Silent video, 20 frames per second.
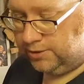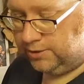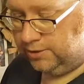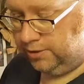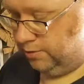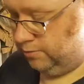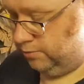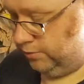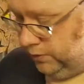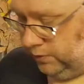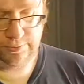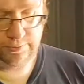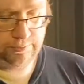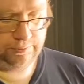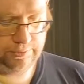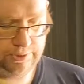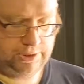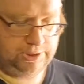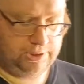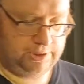not a real
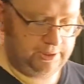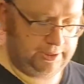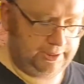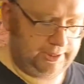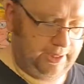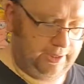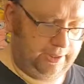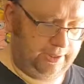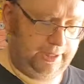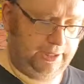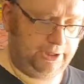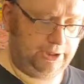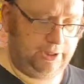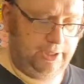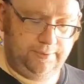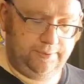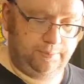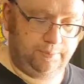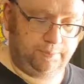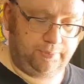resistor calculation.
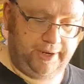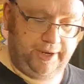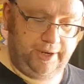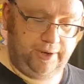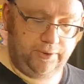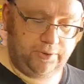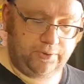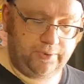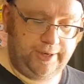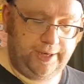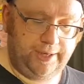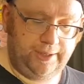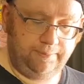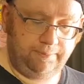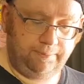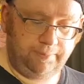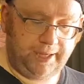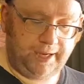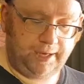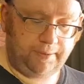Brown, green,
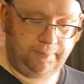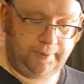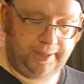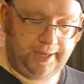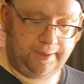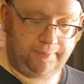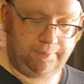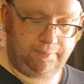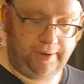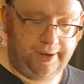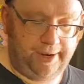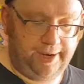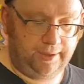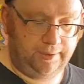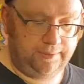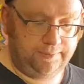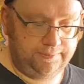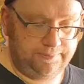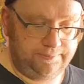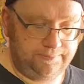black, black,
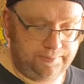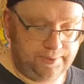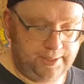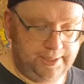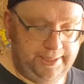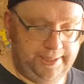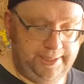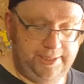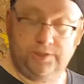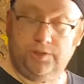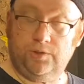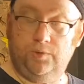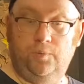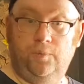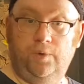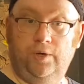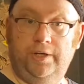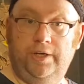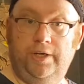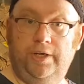brown is
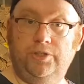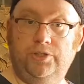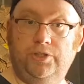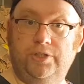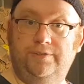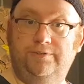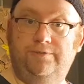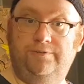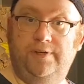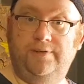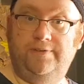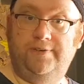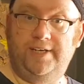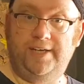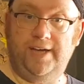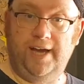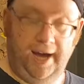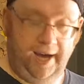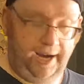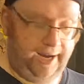
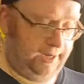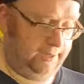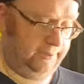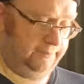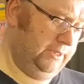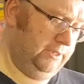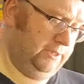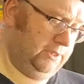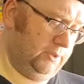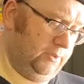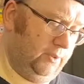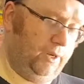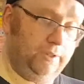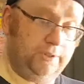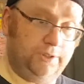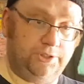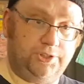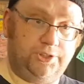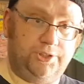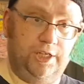150R. So on
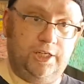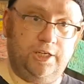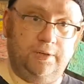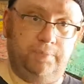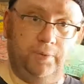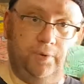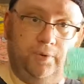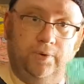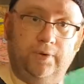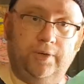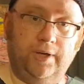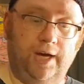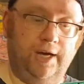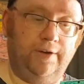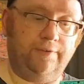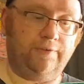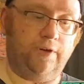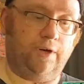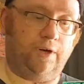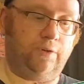the circuit board,
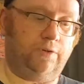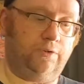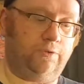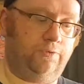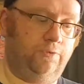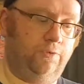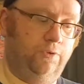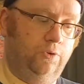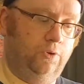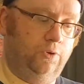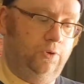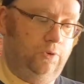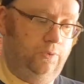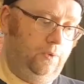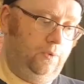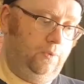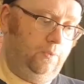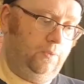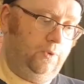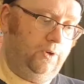I've got to look for
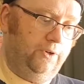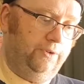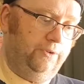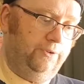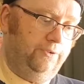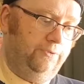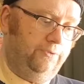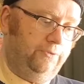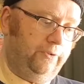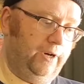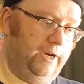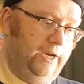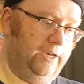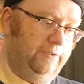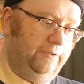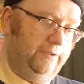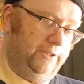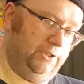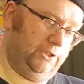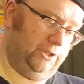
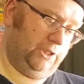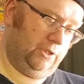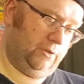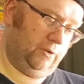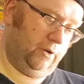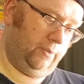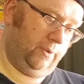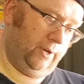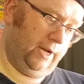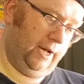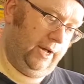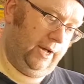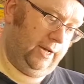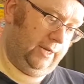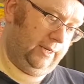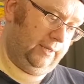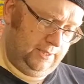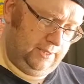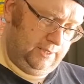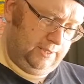
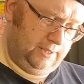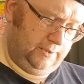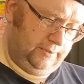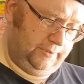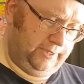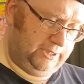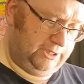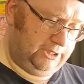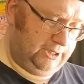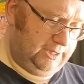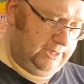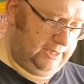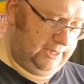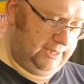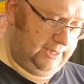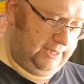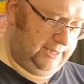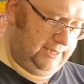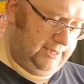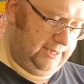150R, which
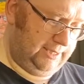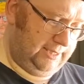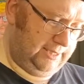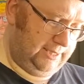is